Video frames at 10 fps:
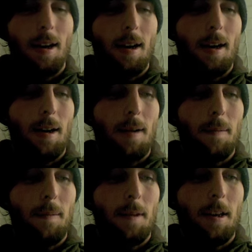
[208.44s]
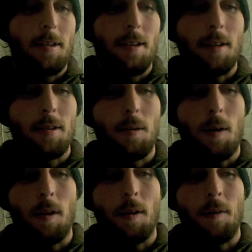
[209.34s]
Um, he's not too
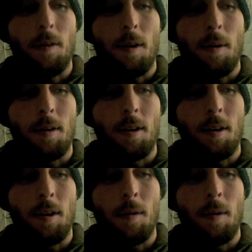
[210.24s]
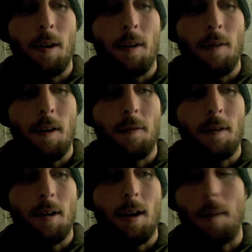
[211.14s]
hard if you know what to do and if you have
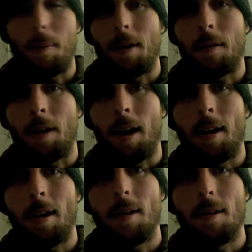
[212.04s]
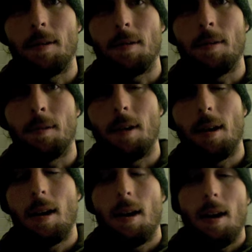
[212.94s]
a competent raid who
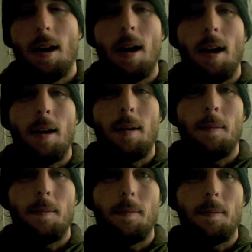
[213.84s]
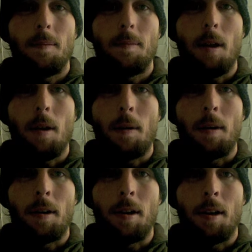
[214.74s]
uh, know
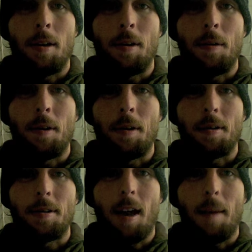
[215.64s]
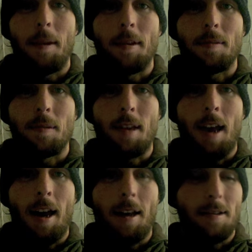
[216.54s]
or and doing their assignments with
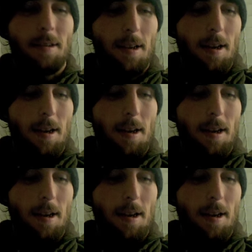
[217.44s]
the ads